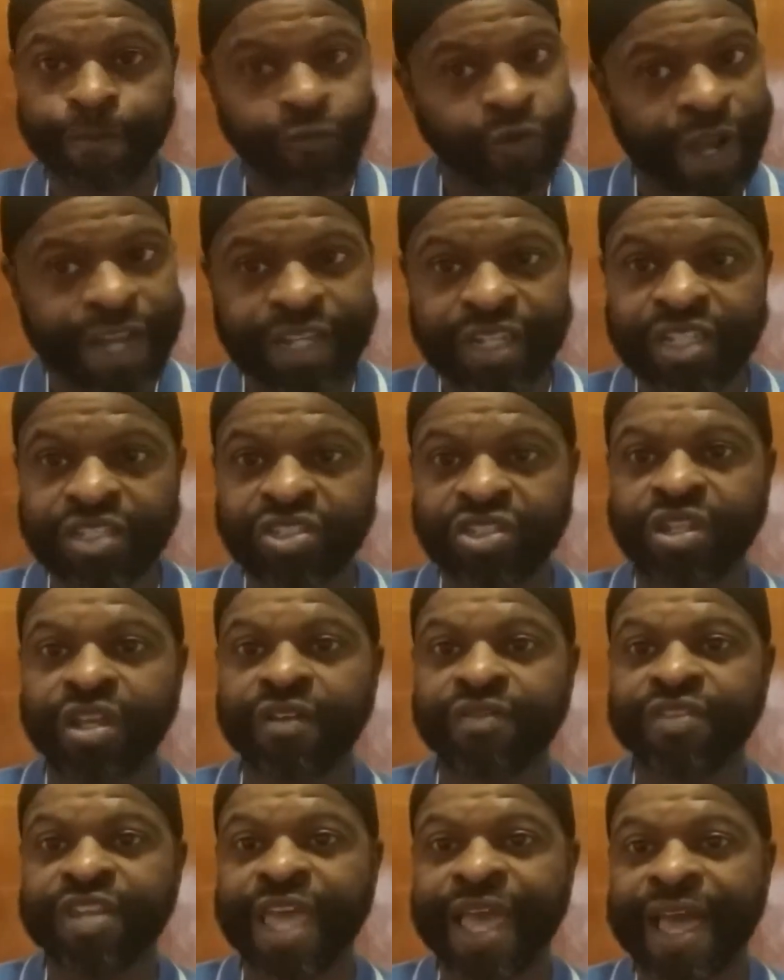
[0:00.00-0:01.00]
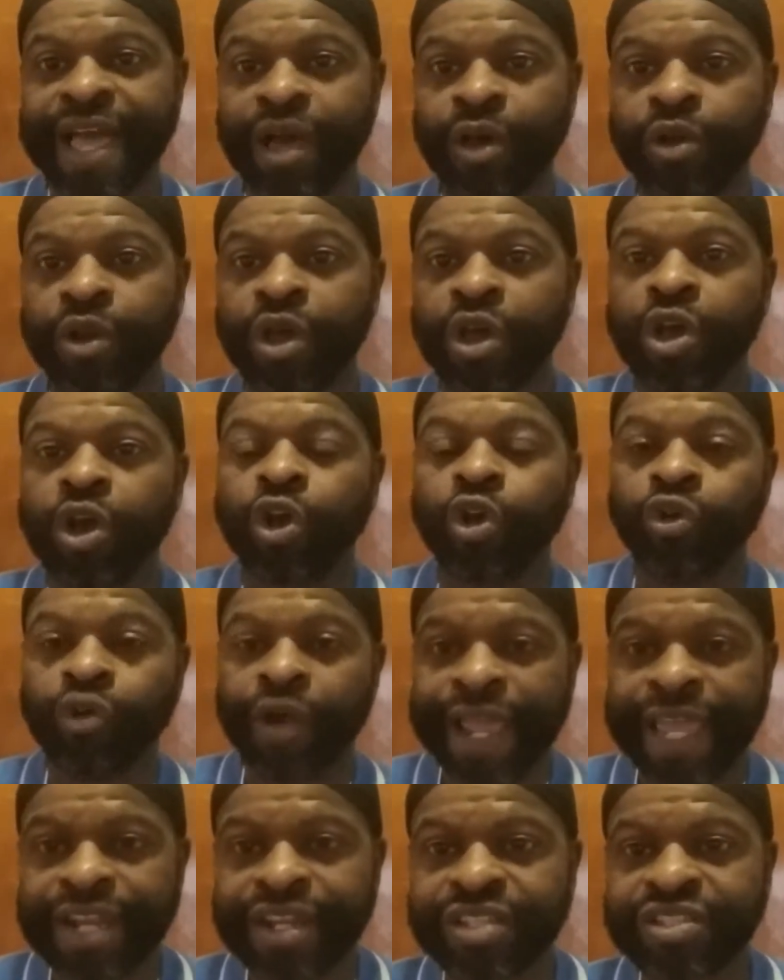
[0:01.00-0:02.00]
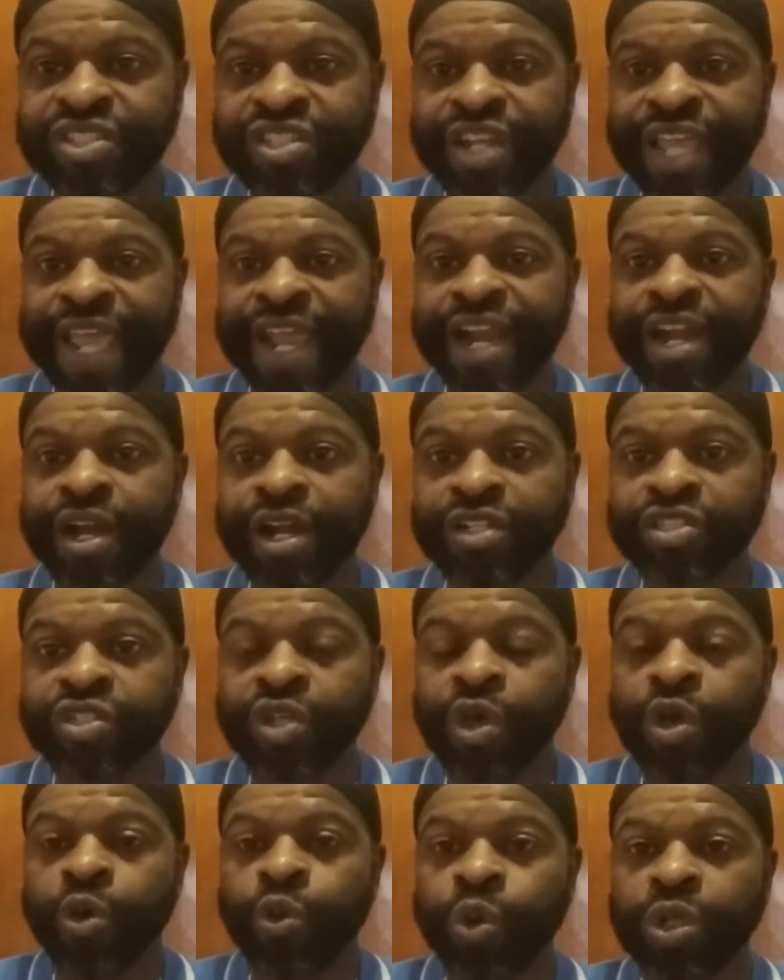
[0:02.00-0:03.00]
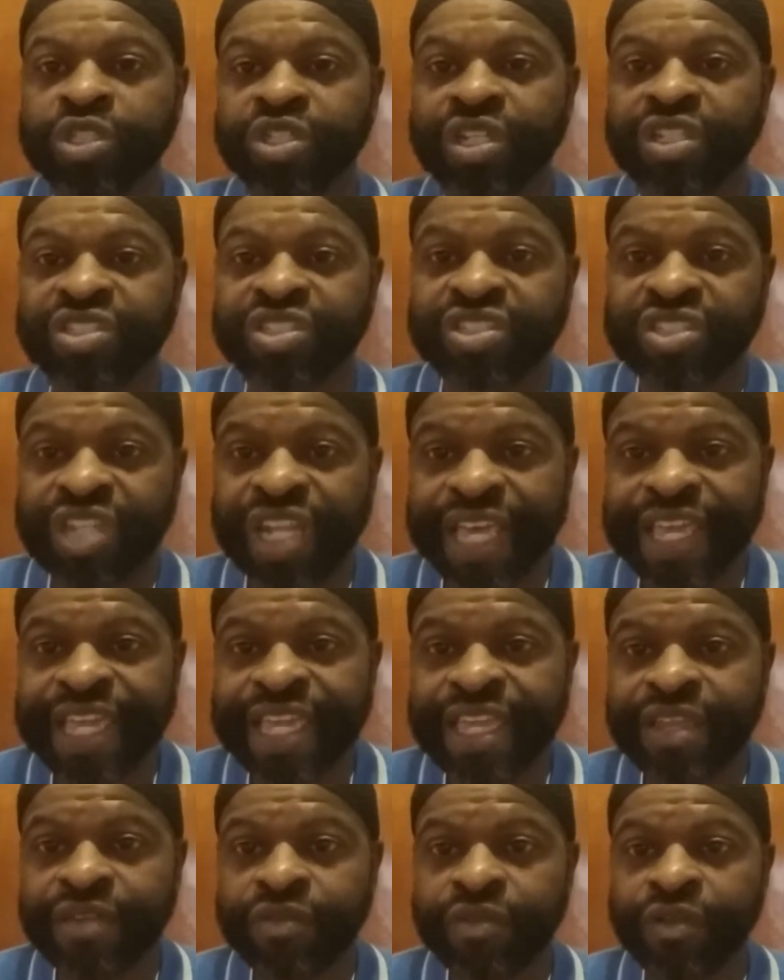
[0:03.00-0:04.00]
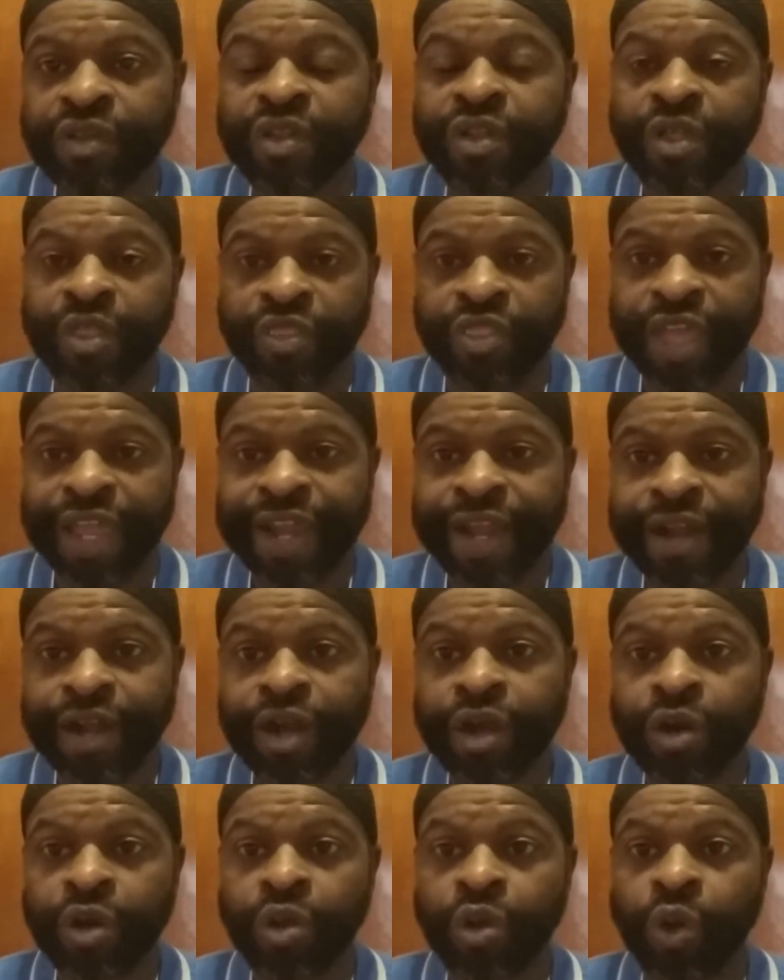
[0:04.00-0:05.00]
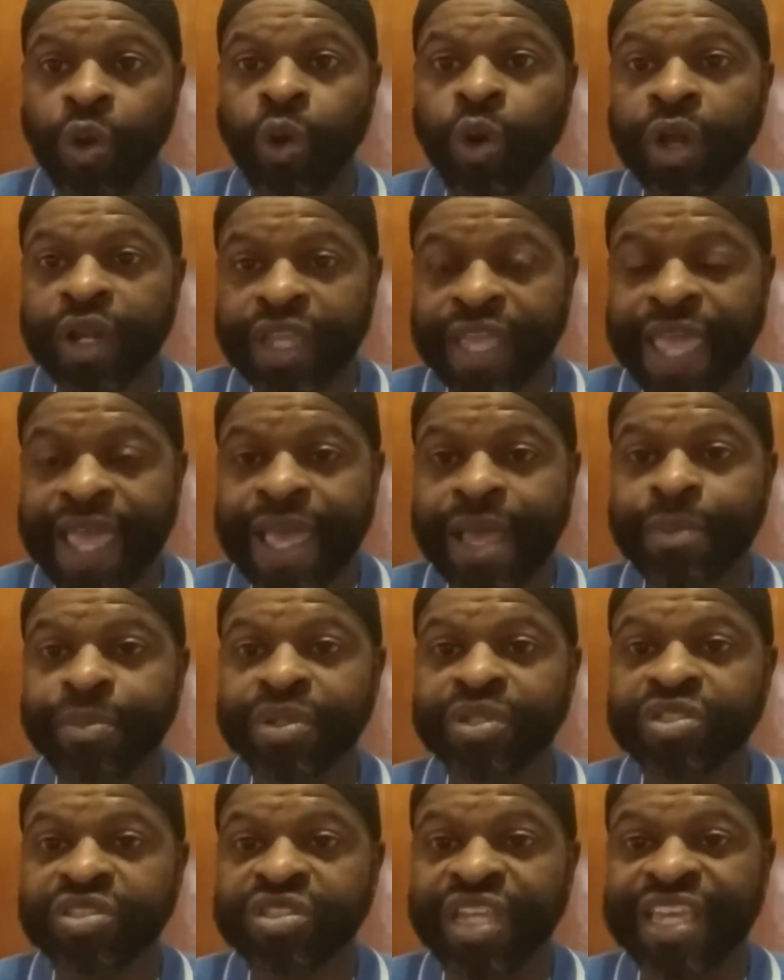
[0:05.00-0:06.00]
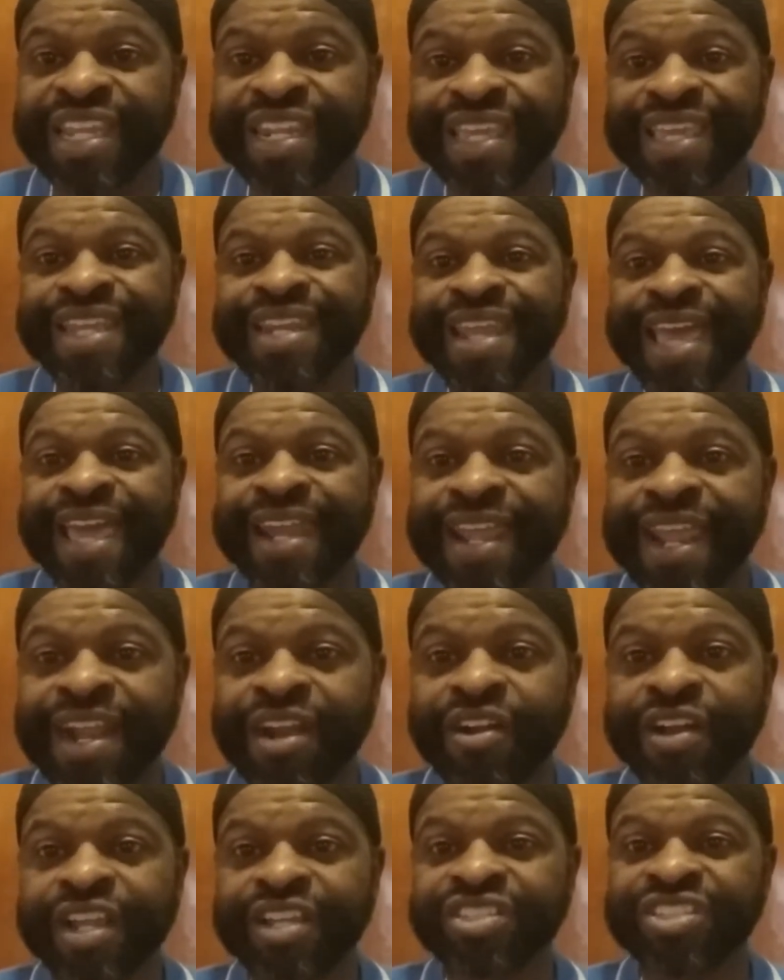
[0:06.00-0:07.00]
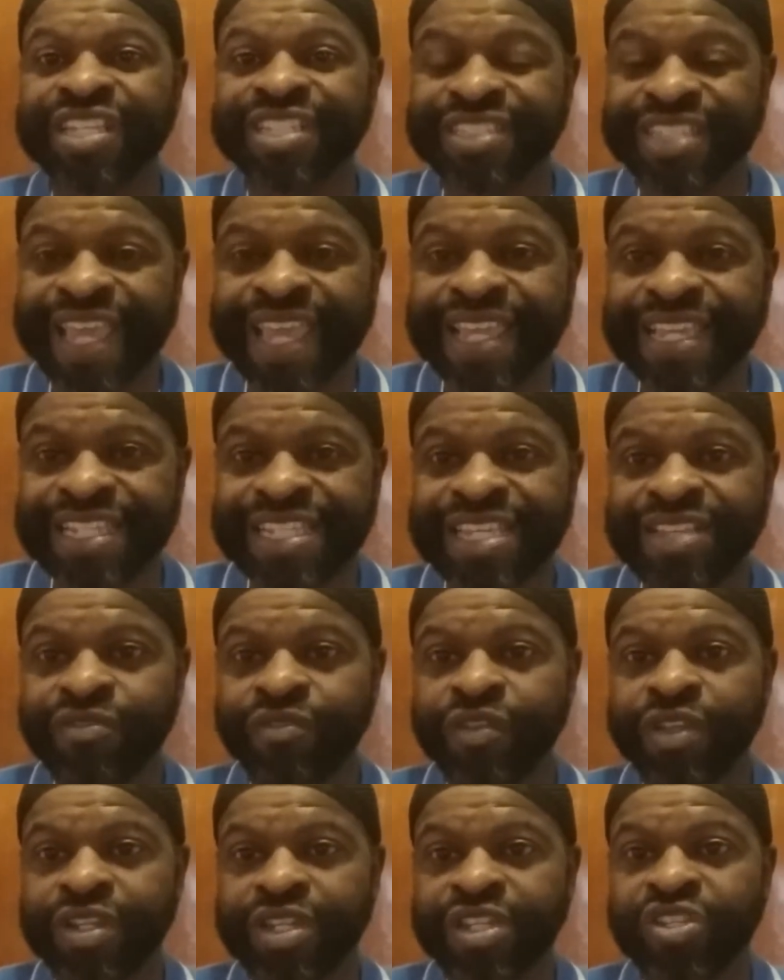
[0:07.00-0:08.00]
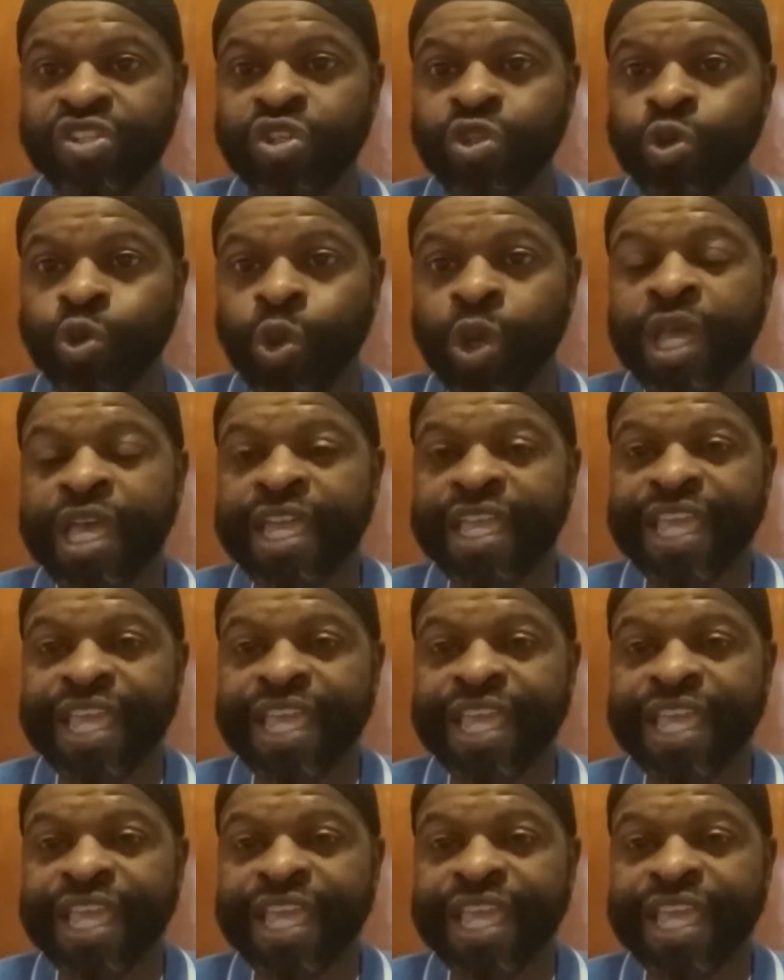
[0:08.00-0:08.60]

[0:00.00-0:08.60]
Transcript: Write this stuff down. Grandison Harris was a slave there on campus and in that area since 1852.